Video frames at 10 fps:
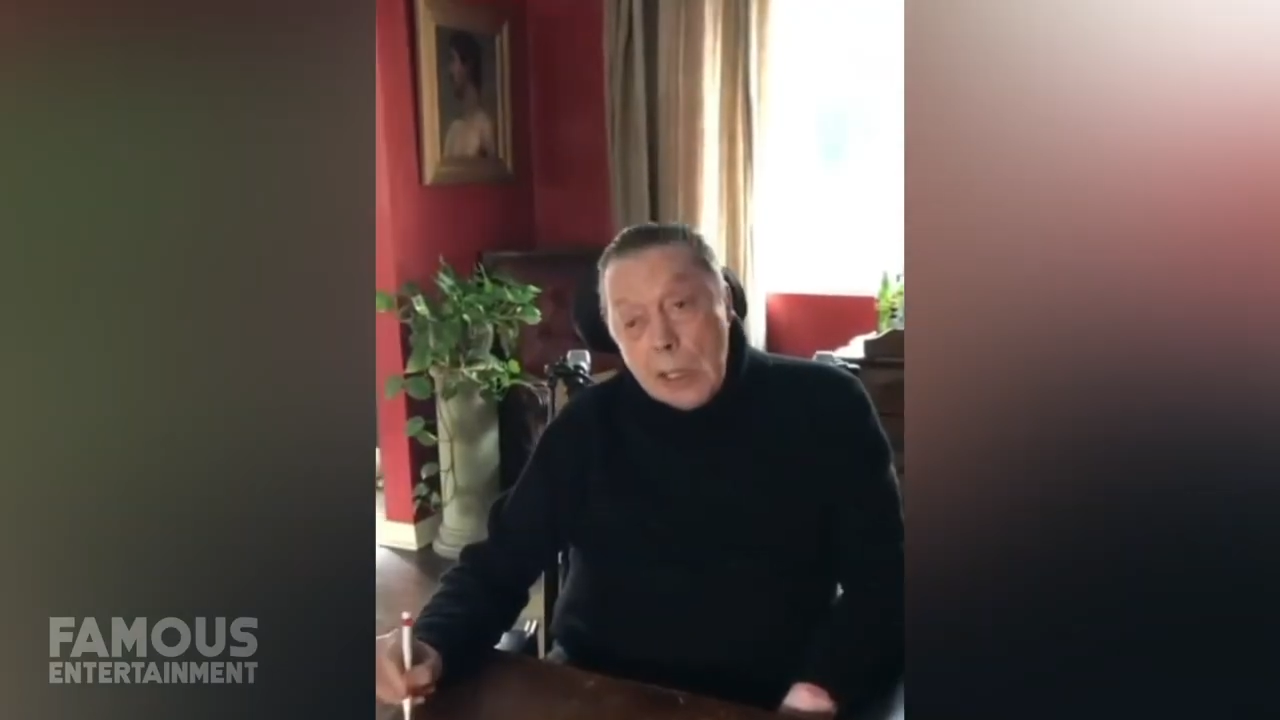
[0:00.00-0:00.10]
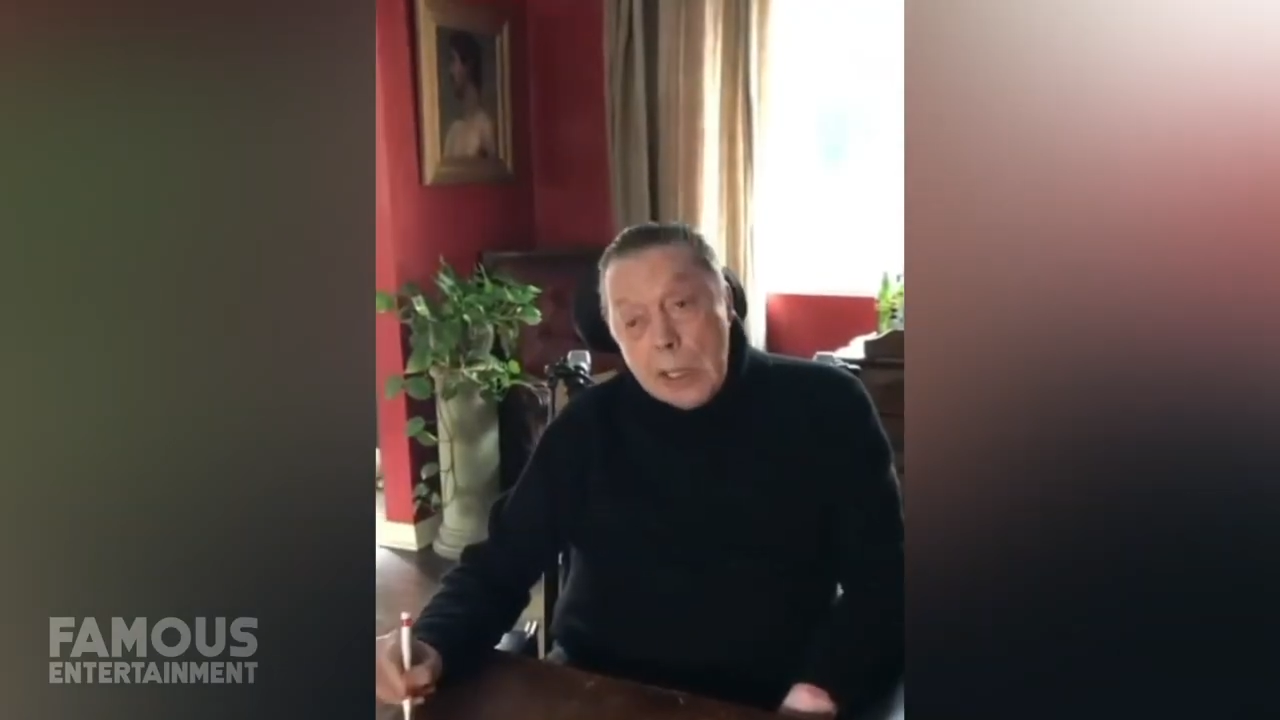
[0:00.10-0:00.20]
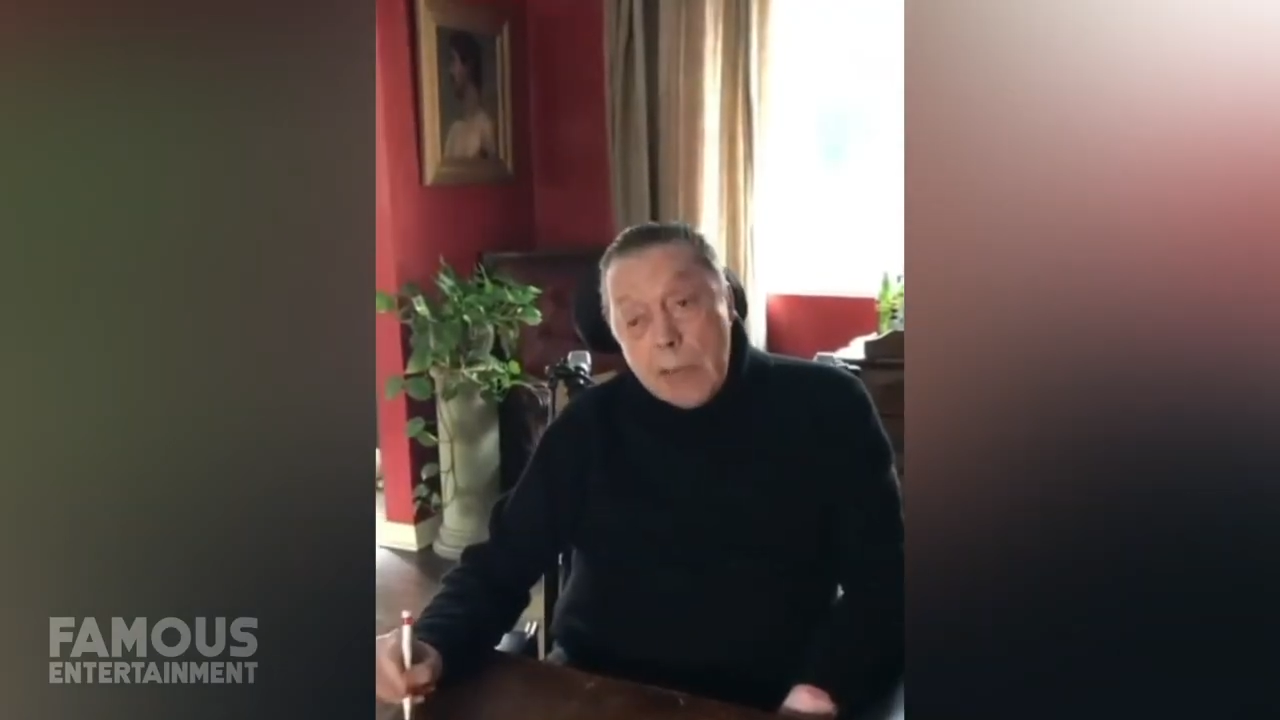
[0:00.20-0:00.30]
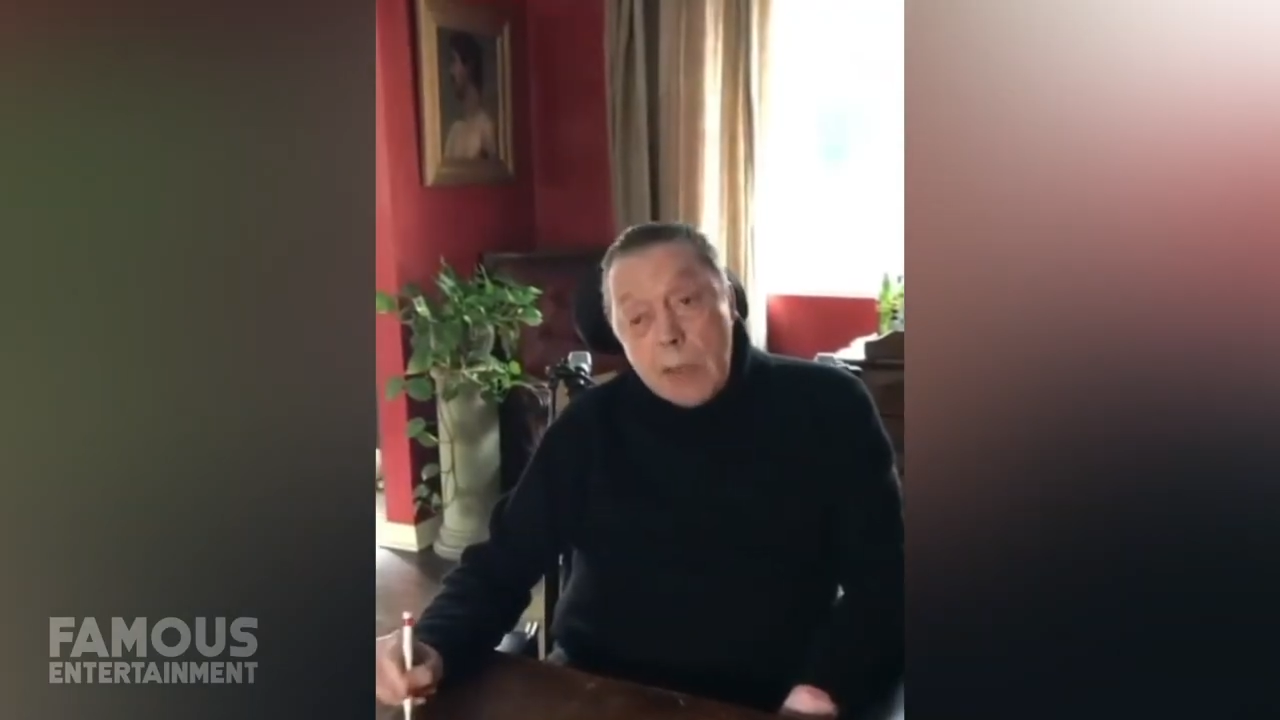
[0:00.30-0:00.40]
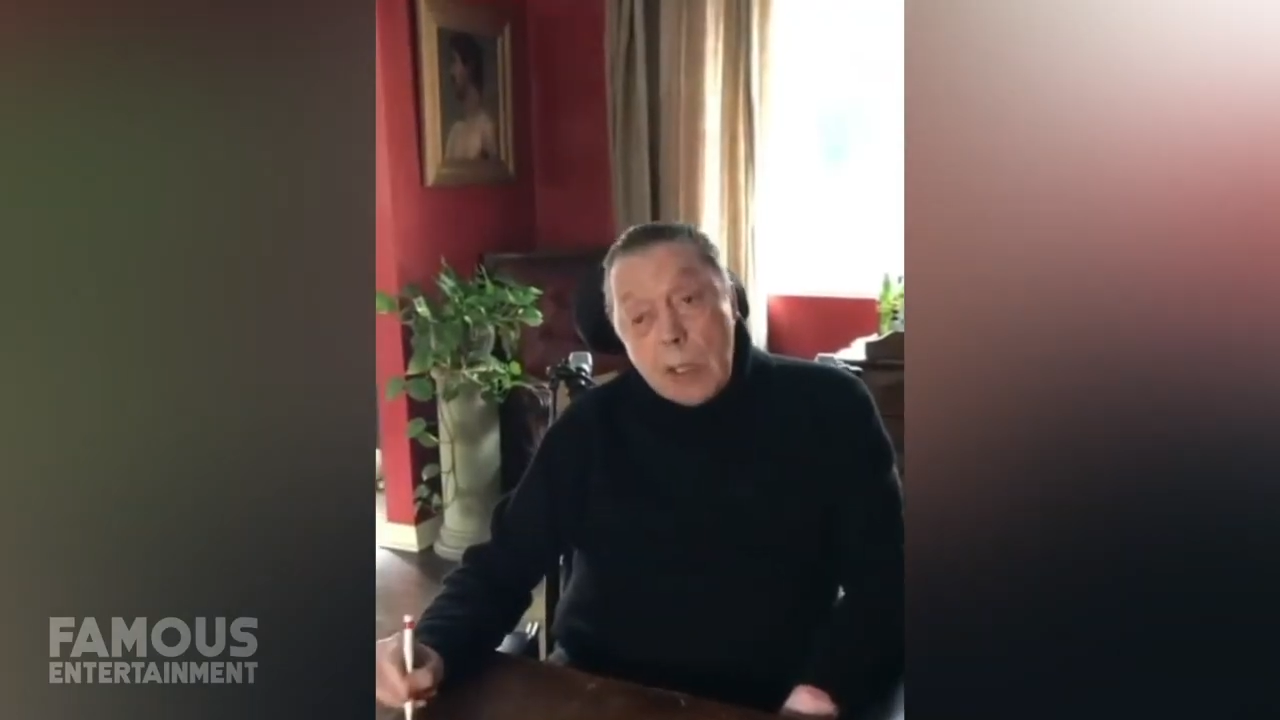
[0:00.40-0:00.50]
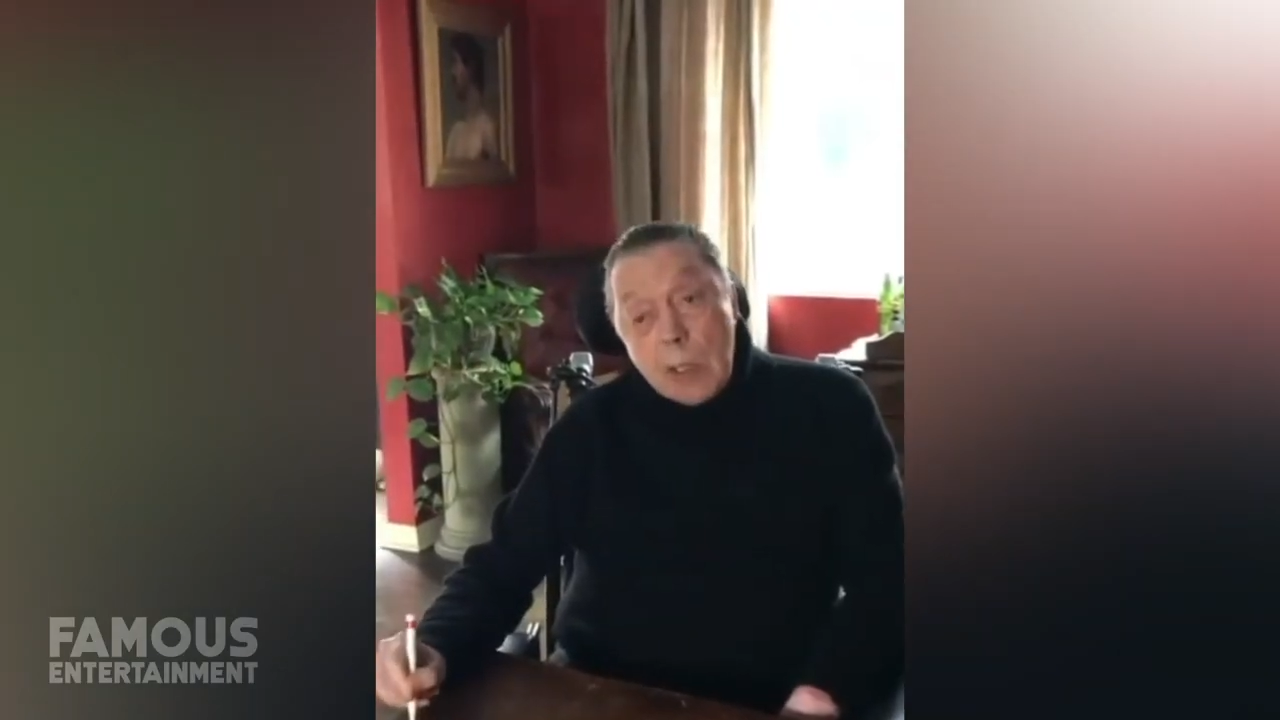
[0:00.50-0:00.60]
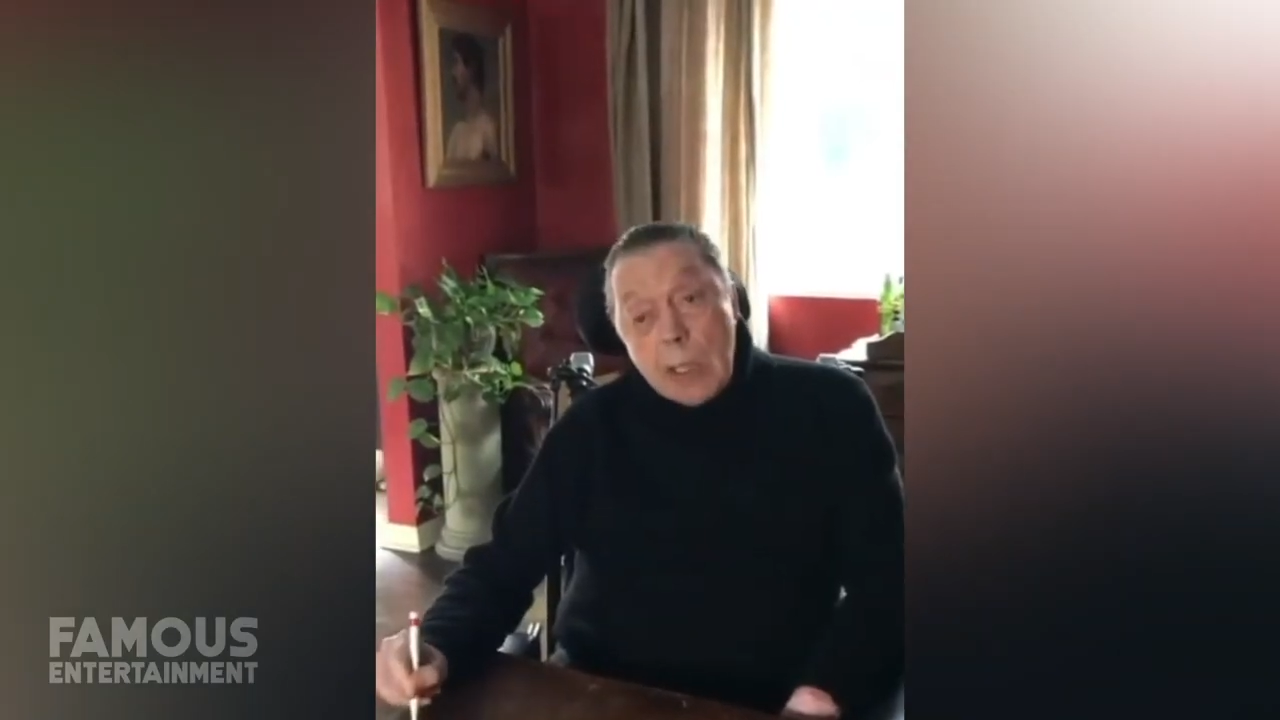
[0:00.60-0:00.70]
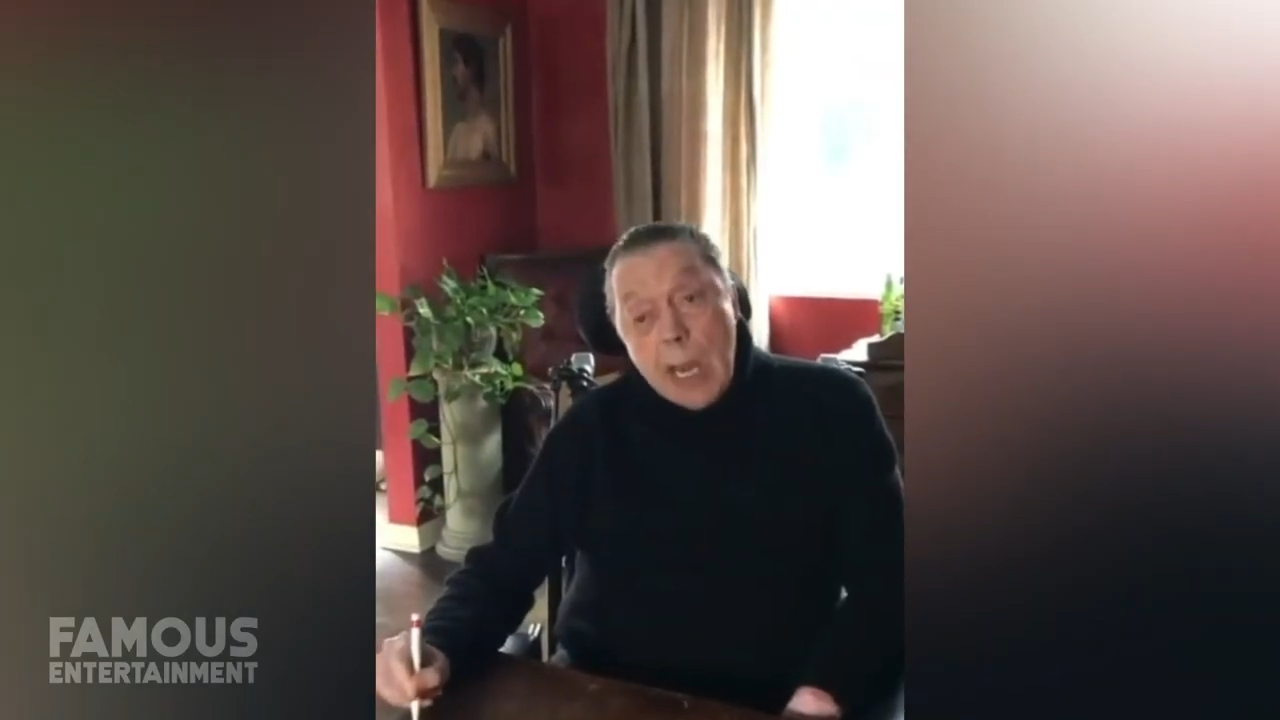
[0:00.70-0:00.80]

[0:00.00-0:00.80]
interviews